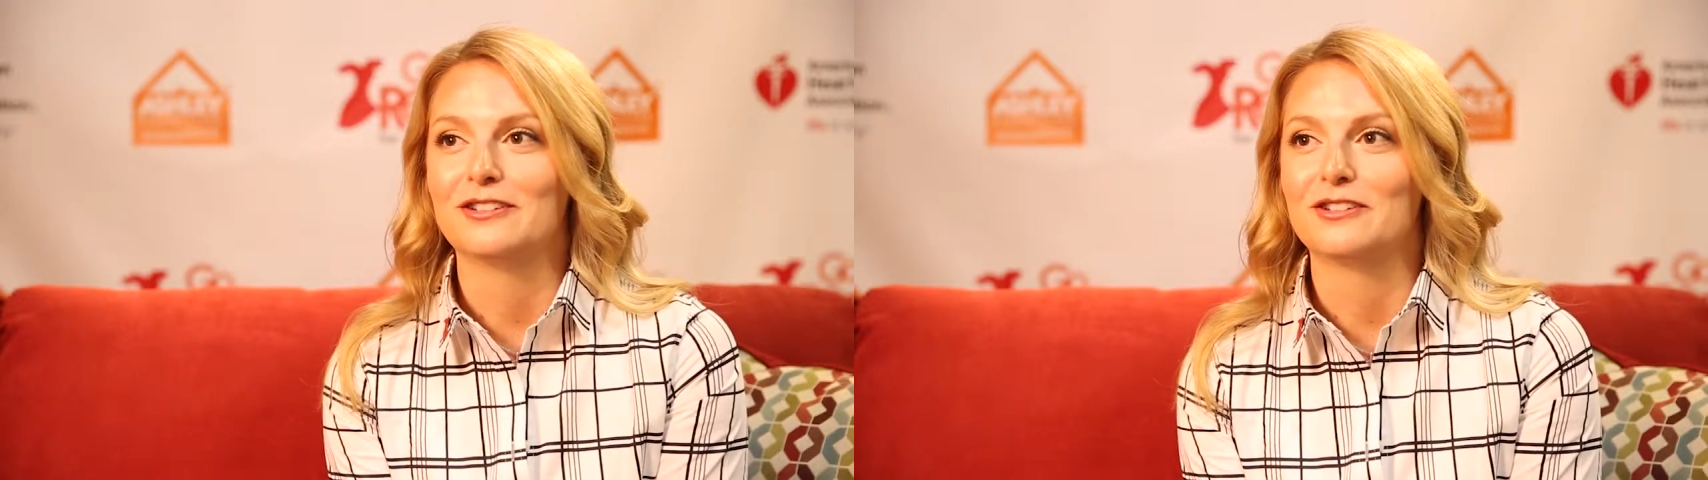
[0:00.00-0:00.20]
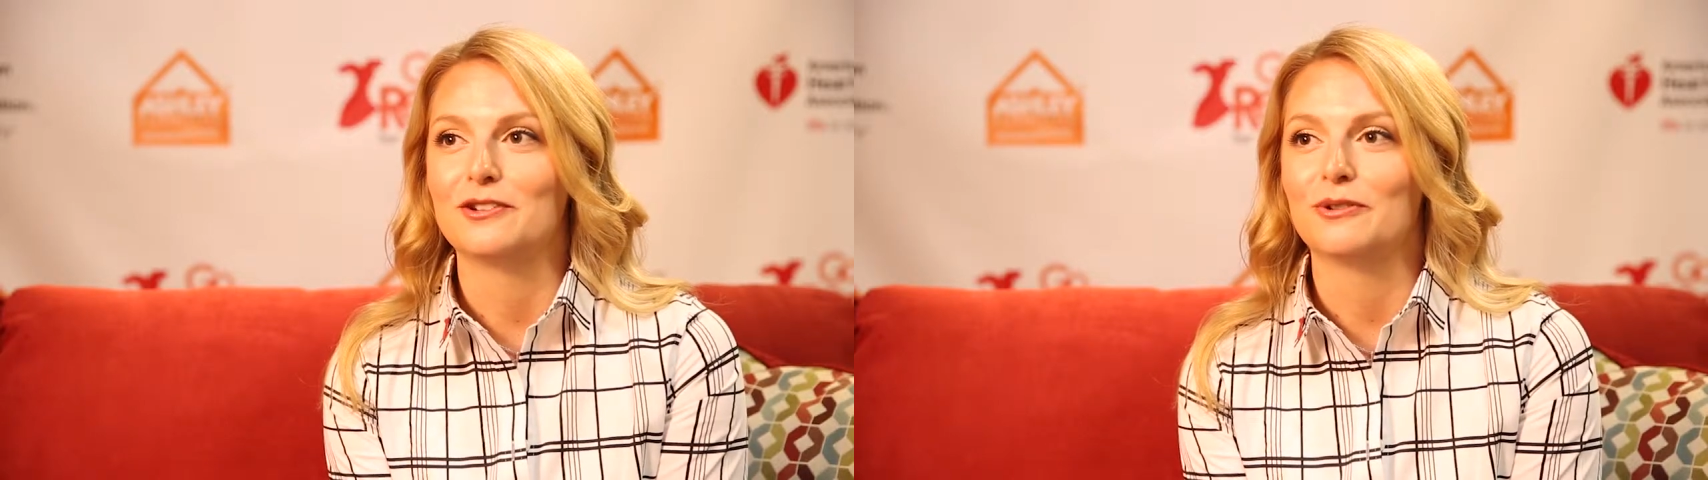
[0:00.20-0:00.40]

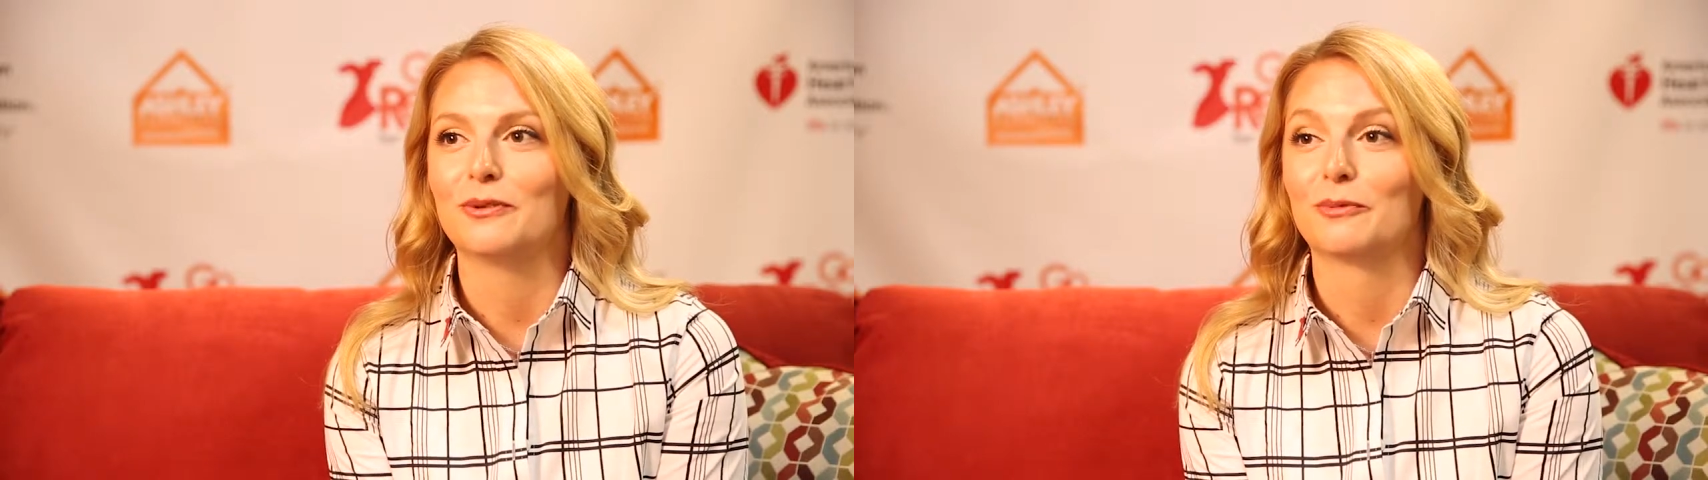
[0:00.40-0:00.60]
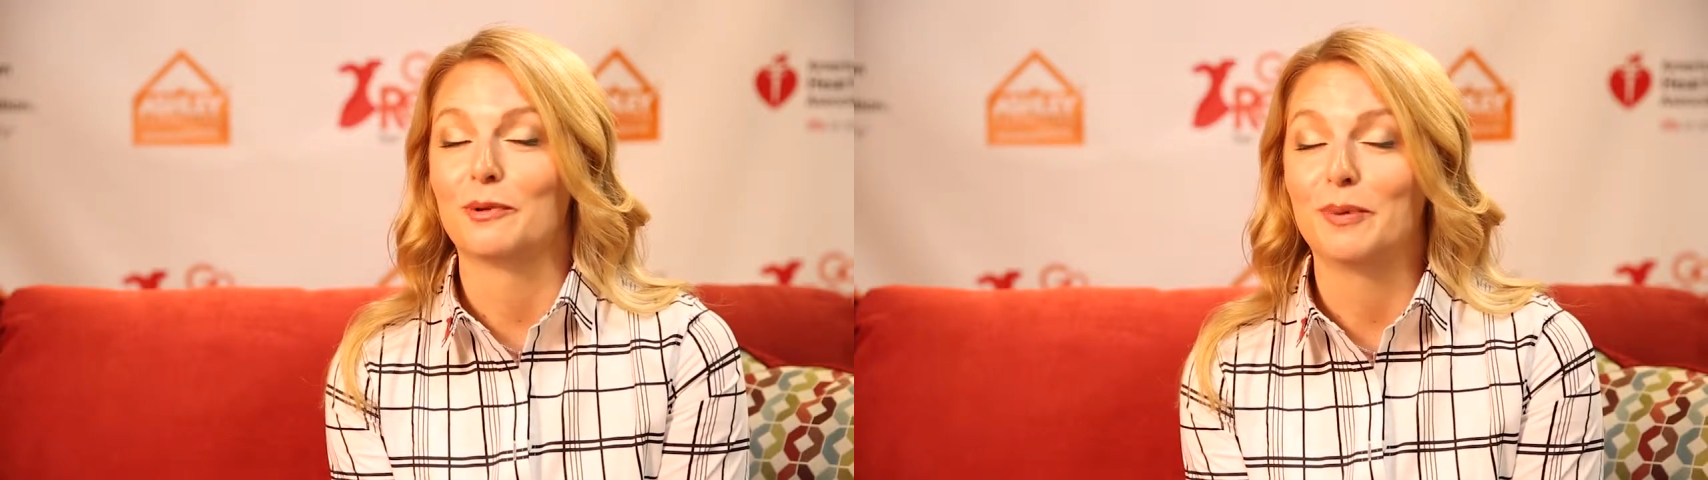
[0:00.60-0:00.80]

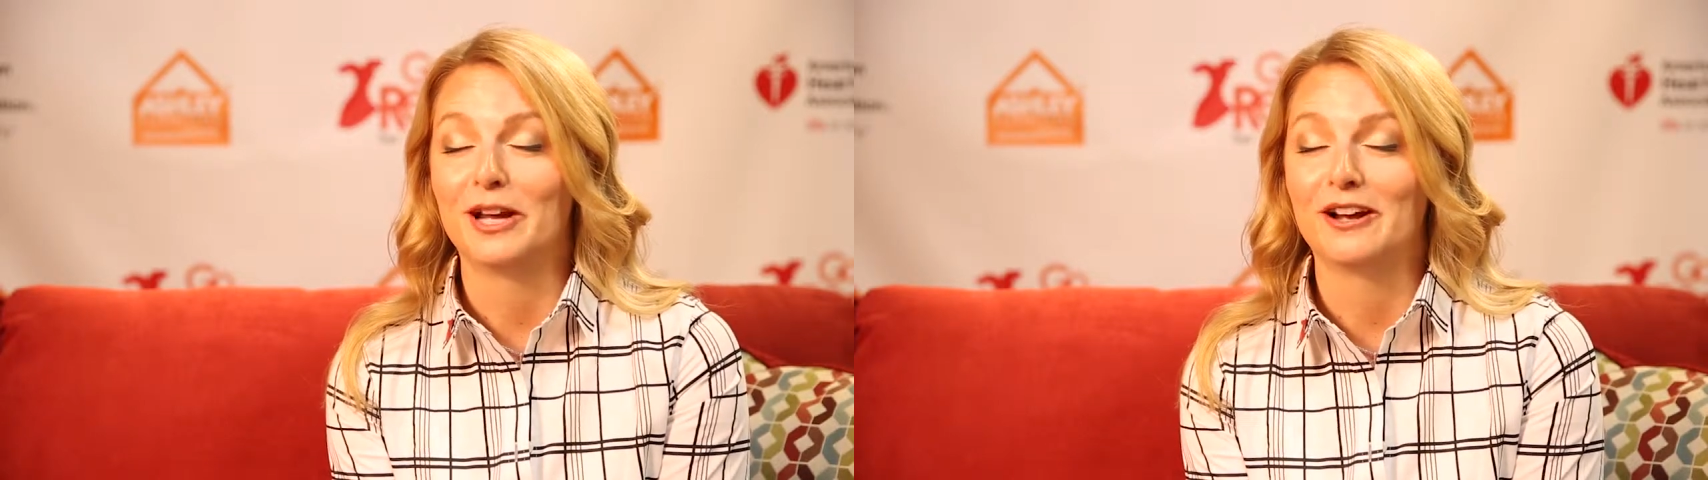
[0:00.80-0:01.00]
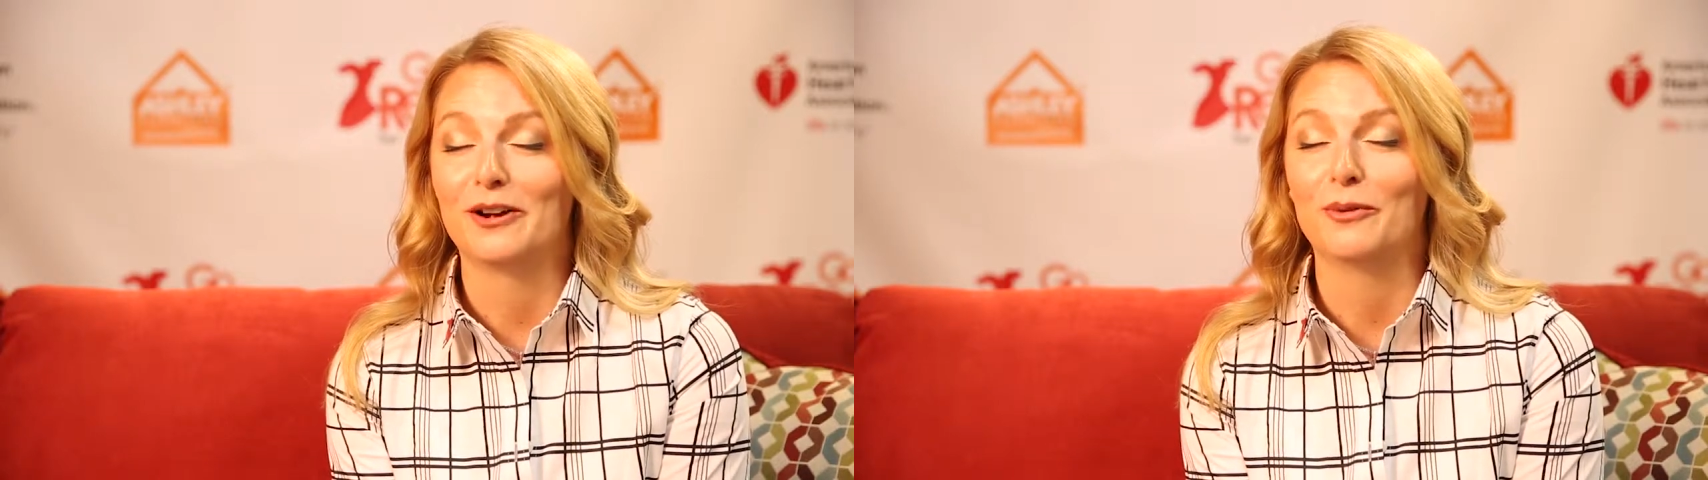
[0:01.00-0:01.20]
to
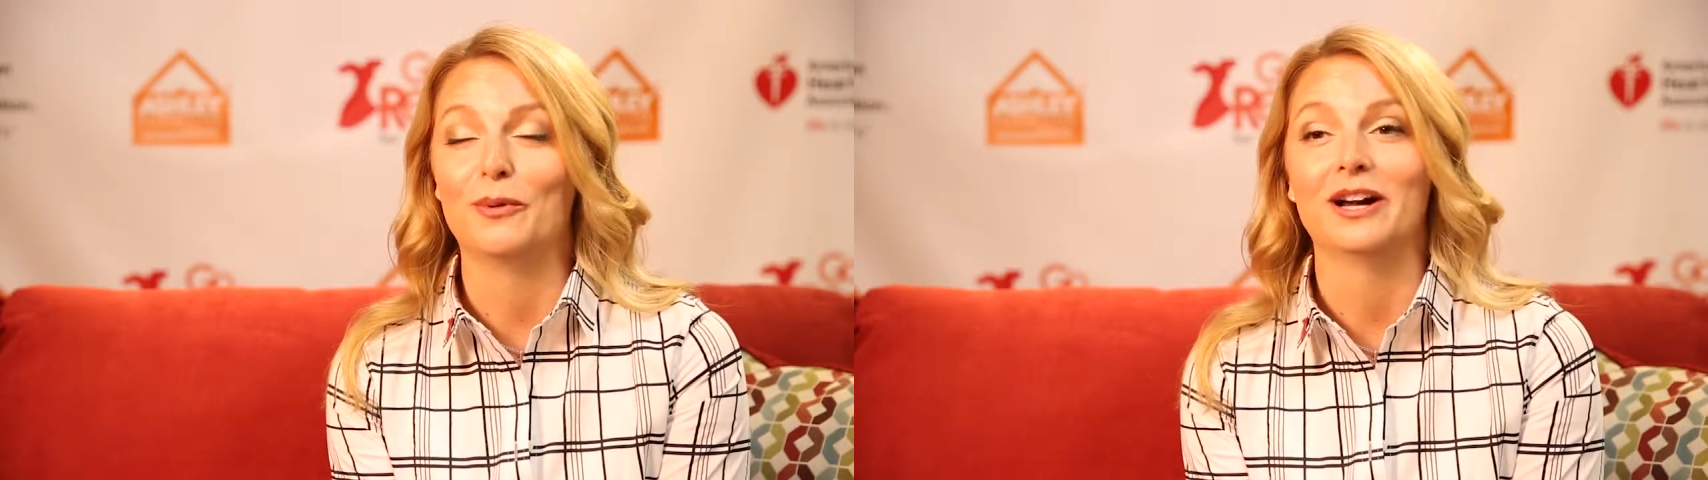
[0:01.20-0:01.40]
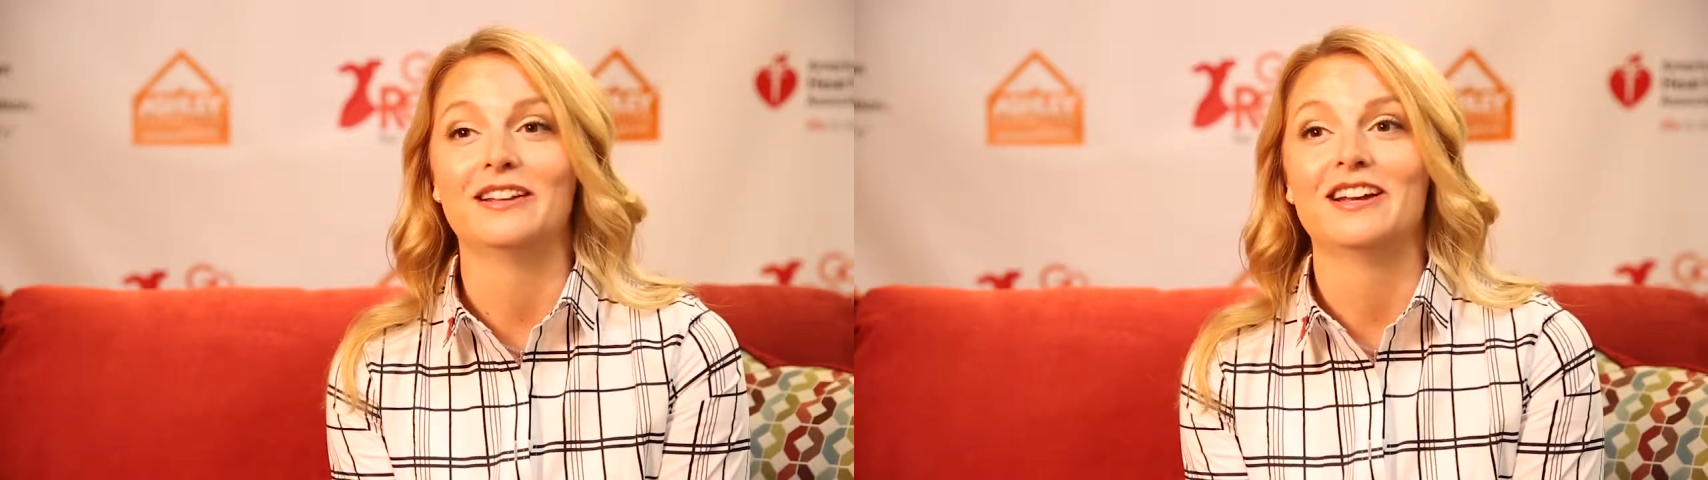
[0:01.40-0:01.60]
repair
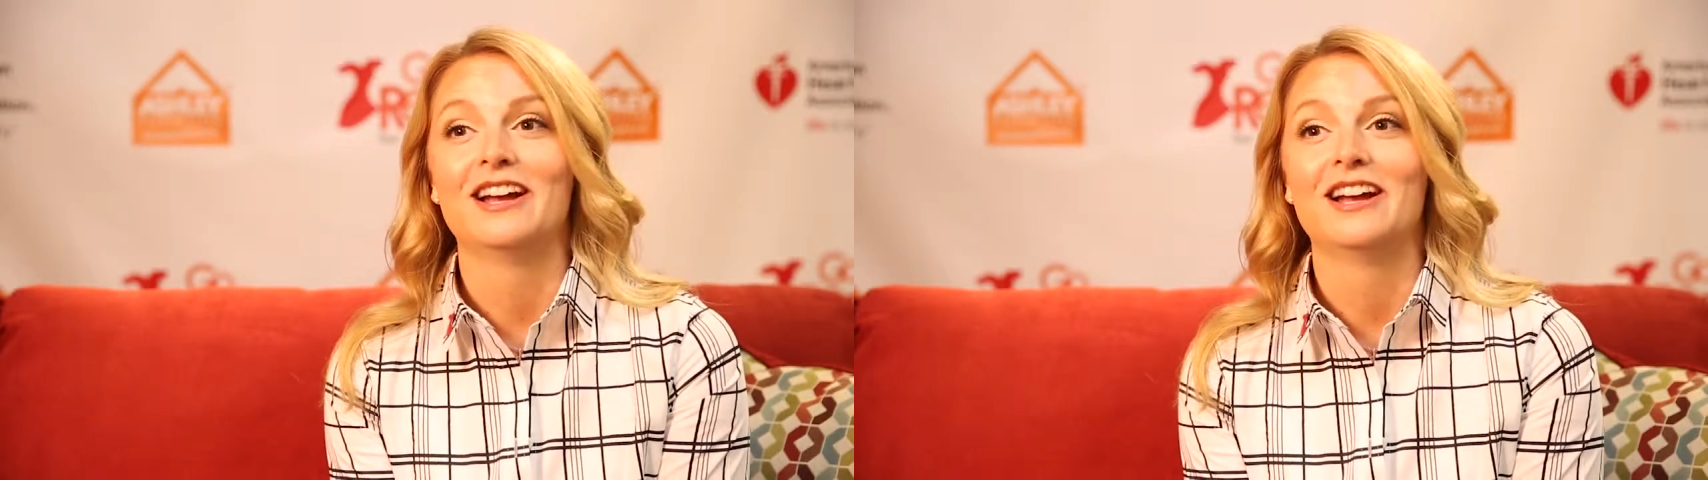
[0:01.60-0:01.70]
what